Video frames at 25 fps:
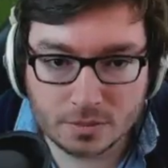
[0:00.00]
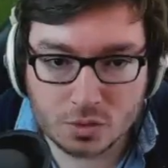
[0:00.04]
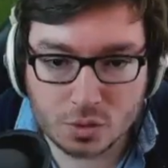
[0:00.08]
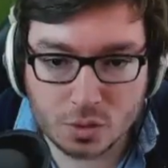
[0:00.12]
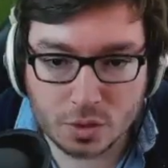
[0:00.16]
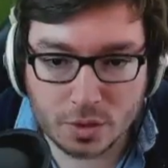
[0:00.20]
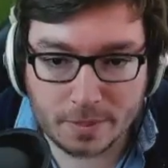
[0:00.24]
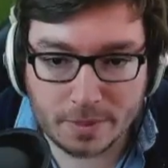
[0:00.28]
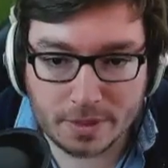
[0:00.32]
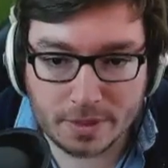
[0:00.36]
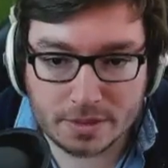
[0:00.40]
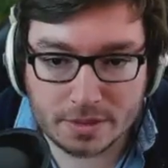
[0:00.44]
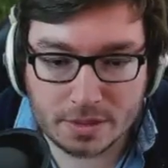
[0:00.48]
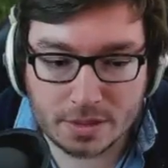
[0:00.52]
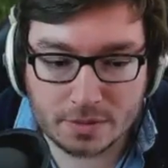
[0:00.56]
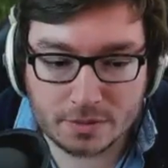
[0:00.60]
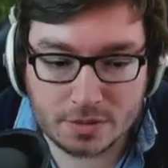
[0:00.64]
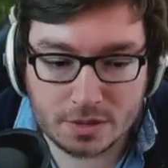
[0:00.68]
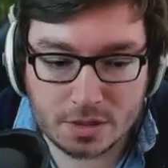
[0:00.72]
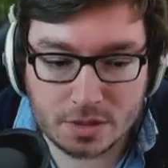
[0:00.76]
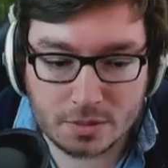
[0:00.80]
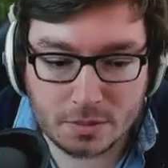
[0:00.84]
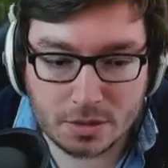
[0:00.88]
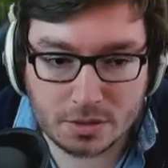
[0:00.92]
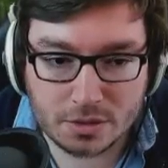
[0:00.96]
Talking about
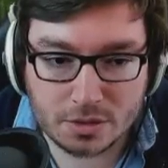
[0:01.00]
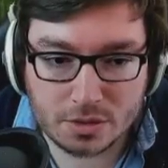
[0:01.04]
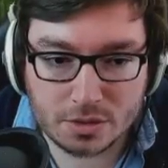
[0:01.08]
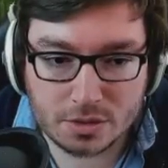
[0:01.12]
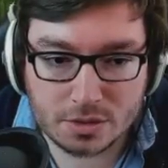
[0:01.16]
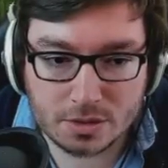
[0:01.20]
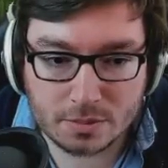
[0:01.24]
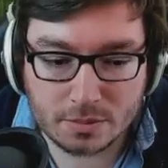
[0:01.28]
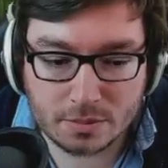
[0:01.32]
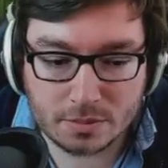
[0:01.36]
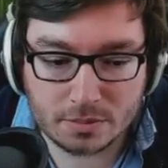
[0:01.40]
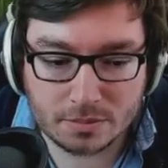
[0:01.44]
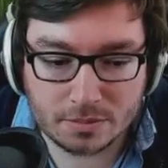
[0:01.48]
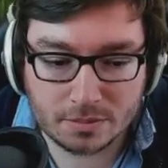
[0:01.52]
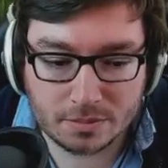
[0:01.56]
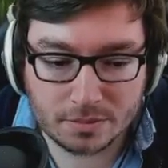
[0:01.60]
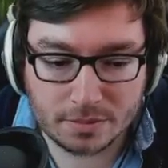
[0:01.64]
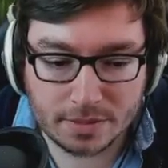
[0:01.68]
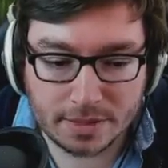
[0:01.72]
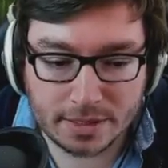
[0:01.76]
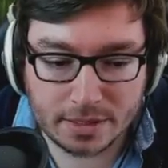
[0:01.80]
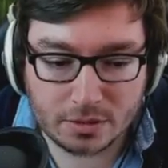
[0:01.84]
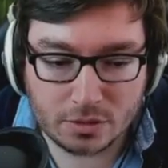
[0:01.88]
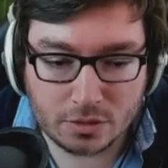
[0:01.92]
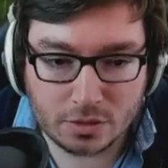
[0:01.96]
TFT, I might do some
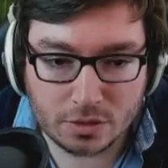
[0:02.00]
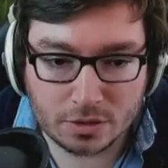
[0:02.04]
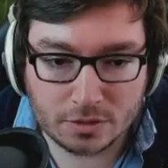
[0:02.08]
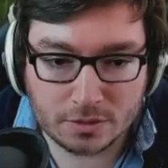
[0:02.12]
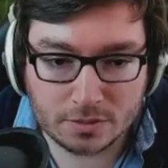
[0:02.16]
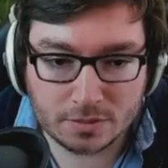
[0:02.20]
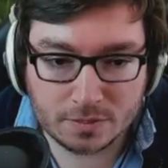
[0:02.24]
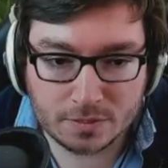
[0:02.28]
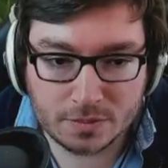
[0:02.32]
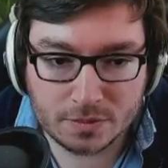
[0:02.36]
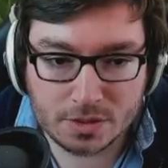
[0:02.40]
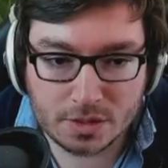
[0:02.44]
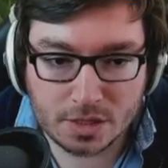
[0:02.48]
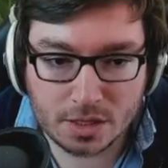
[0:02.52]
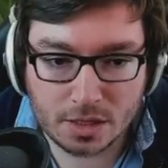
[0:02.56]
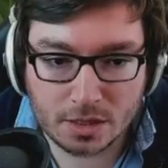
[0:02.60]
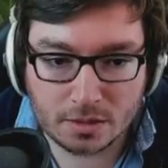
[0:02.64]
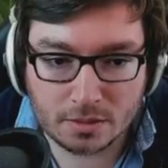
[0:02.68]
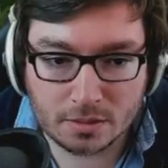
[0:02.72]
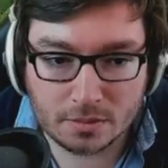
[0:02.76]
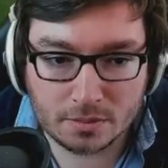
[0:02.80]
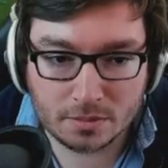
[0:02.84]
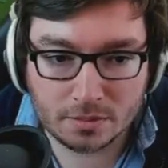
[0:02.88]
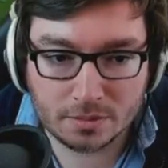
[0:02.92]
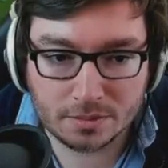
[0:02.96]
later on
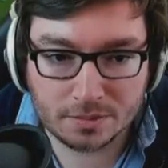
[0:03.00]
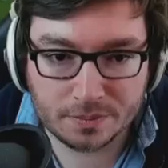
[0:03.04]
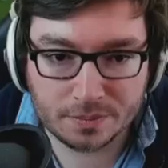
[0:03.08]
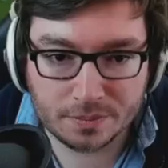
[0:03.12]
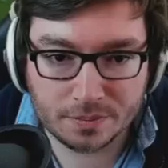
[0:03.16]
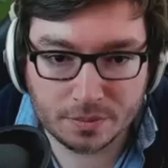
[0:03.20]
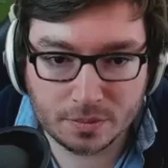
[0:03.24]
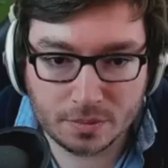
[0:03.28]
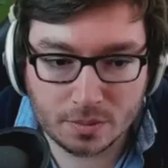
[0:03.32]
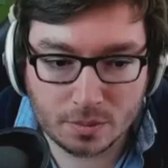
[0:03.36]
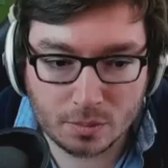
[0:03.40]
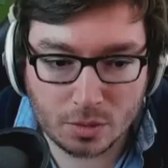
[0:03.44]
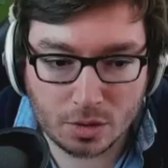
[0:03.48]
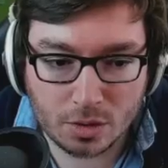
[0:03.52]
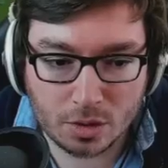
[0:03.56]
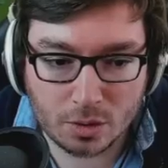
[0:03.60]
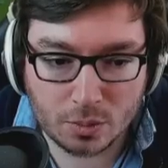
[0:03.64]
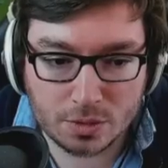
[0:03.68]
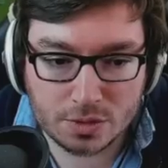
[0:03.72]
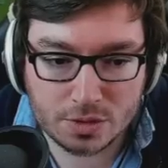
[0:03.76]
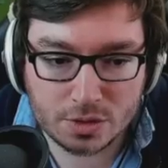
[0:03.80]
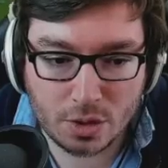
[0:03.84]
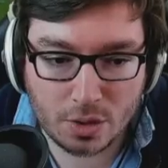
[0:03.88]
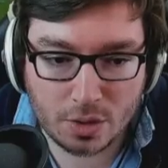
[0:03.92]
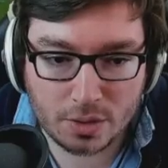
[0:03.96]
today. Well, I
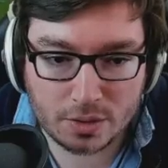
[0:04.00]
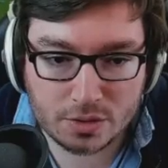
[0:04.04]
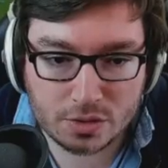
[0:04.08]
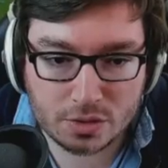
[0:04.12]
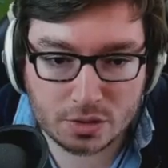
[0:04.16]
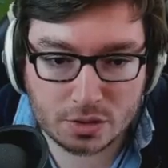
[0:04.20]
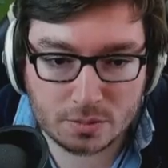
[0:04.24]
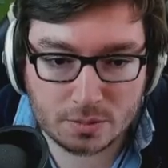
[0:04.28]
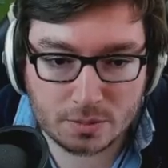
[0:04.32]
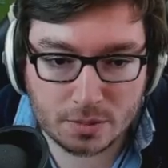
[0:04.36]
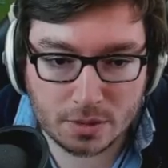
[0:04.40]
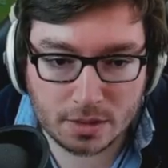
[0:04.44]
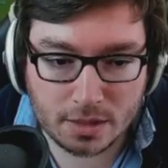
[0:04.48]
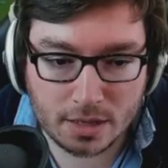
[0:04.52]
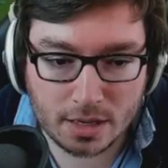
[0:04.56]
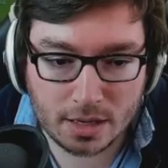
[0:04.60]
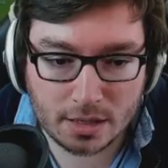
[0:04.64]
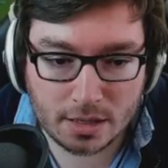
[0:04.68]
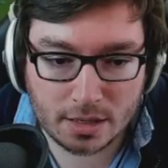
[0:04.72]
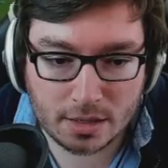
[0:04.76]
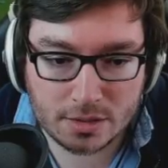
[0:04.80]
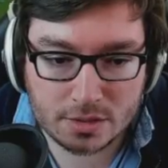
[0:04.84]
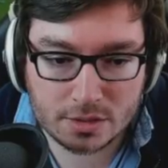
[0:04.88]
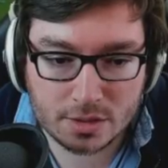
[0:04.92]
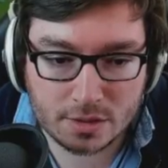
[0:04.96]
was going to, but the
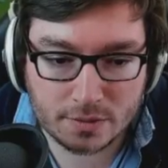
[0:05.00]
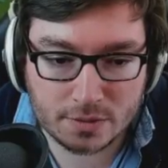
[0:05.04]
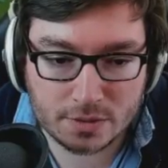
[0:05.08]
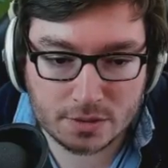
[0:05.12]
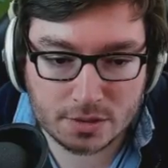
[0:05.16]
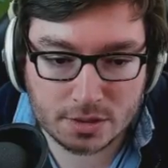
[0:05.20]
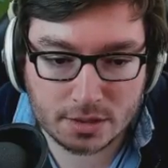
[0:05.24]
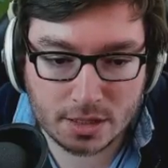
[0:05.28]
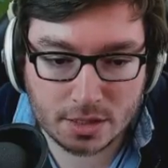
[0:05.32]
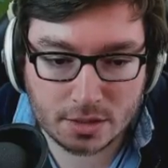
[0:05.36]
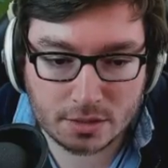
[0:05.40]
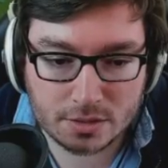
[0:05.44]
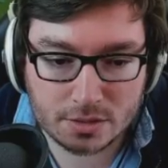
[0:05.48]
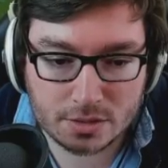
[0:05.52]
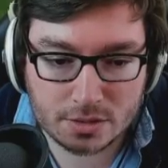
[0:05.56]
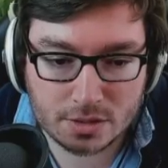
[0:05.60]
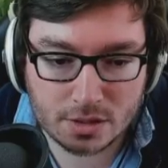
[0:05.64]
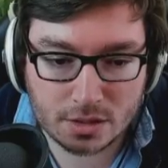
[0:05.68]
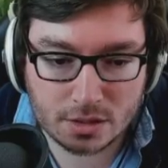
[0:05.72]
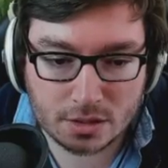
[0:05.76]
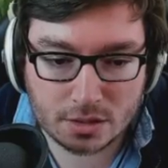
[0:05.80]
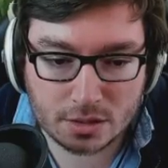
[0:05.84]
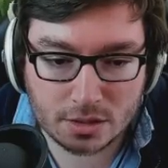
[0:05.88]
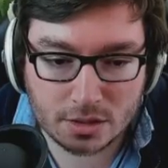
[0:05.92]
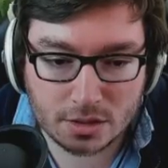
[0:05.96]
NA servers are down,
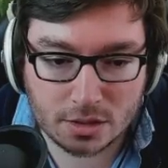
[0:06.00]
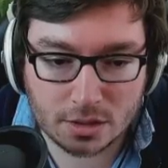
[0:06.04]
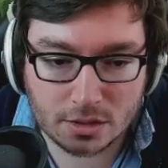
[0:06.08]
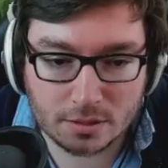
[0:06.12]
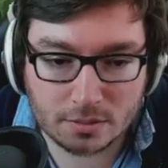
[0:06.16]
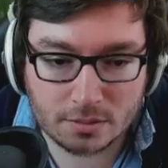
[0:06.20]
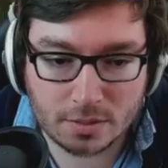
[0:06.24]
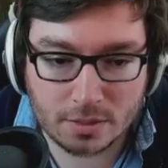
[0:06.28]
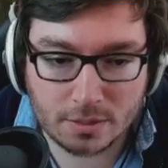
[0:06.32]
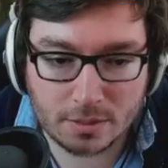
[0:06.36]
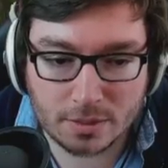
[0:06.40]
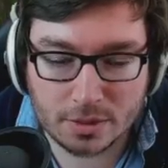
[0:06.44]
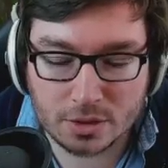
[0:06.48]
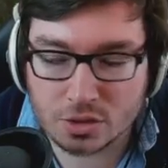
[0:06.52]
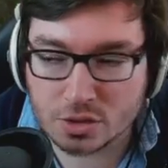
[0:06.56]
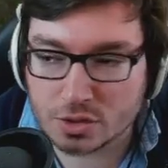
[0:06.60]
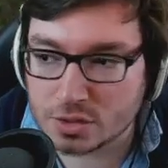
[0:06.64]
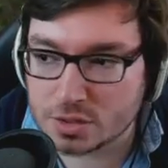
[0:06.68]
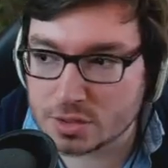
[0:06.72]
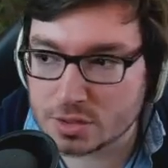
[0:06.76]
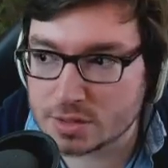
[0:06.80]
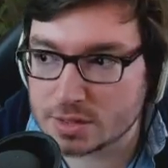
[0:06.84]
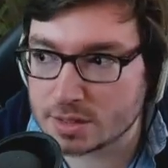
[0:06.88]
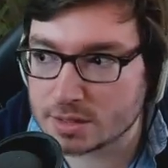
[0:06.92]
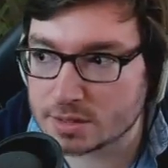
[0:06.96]
so I don't know. Maybe I should
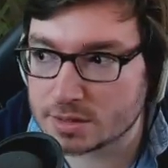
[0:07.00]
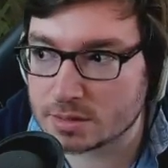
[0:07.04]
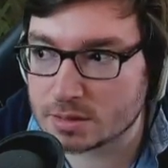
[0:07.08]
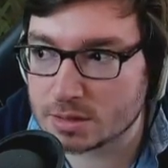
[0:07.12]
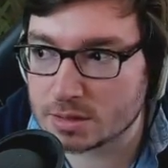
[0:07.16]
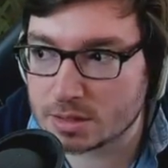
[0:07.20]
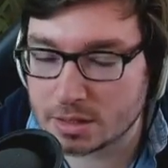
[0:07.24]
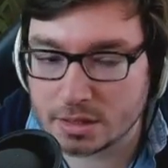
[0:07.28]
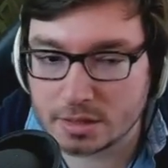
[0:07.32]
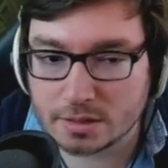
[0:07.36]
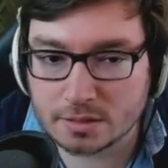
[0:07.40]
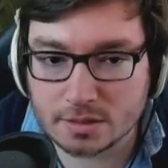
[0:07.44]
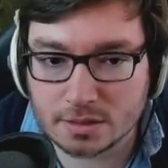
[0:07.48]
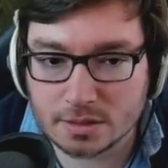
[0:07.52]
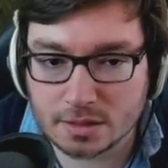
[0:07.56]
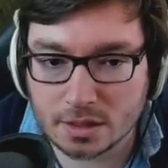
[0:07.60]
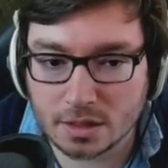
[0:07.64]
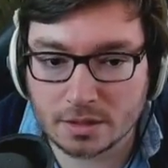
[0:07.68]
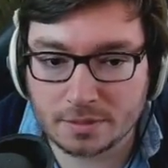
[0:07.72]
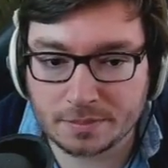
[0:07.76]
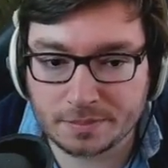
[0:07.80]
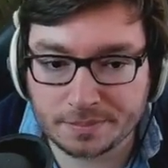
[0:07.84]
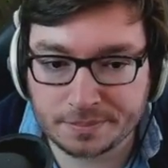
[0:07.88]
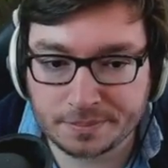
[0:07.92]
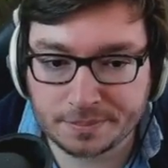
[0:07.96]
just stick to the league
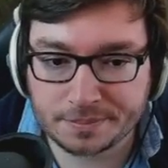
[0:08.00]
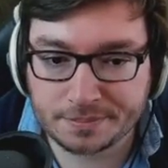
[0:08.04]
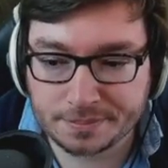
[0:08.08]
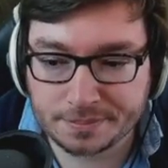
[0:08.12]
today.